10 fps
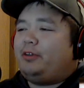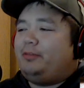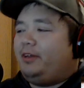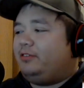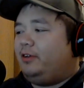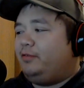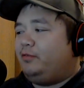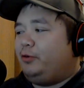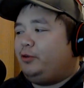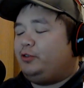myself have
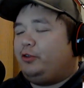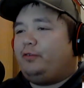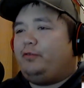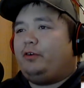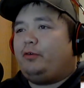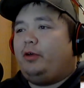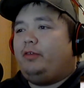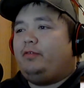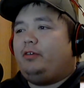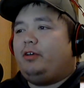known each other for quite
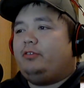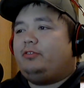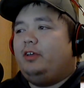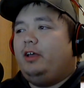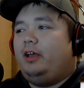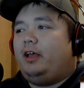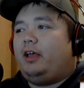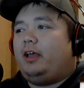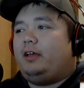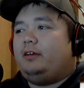a few years,
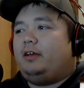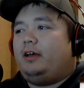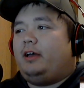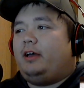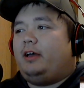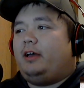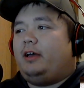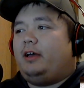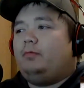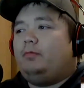and
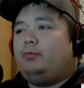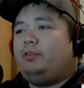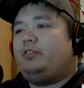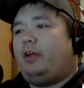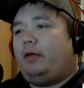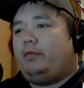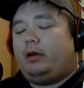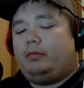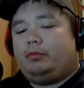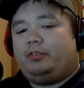we started having
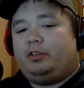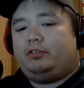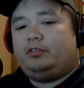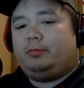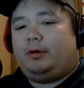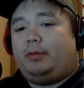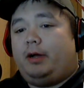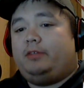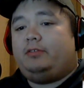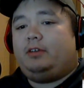conversations about
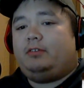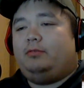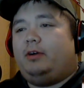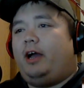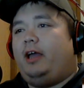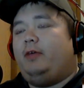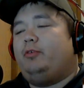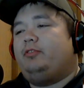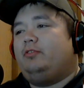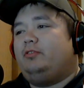politics where I
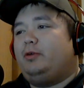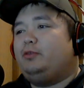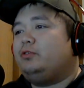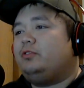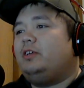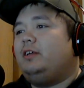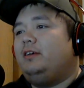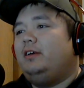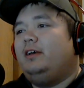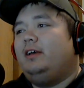wasn't so
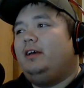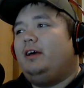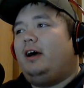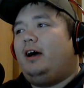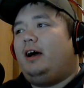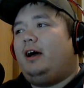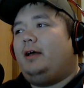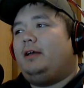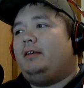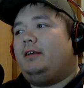interested. Ever